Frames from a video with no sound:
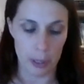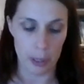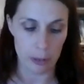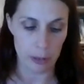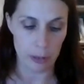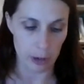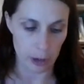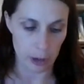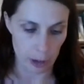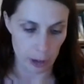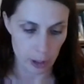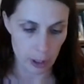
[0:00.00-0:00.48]
with
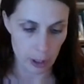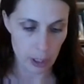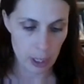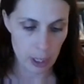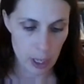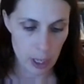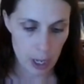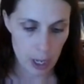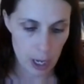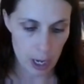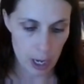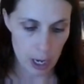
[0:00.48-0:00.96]
her
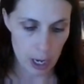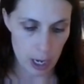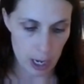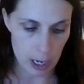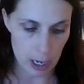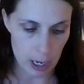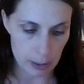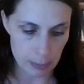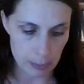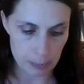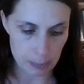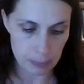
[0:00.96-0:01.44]

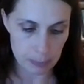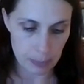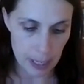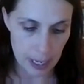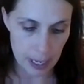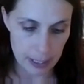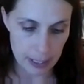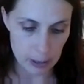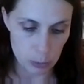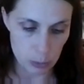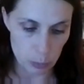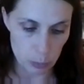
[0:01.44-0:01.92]

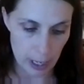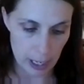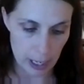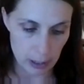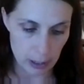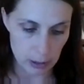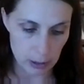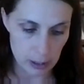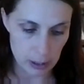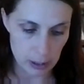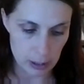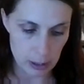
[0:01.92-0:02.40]
as
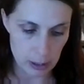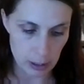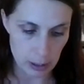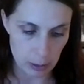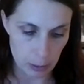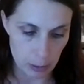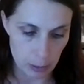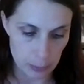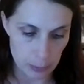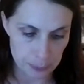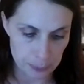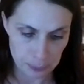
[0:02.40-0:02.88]
well.
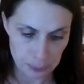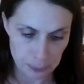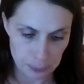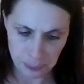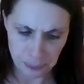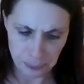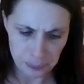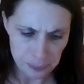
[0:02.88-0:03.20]
So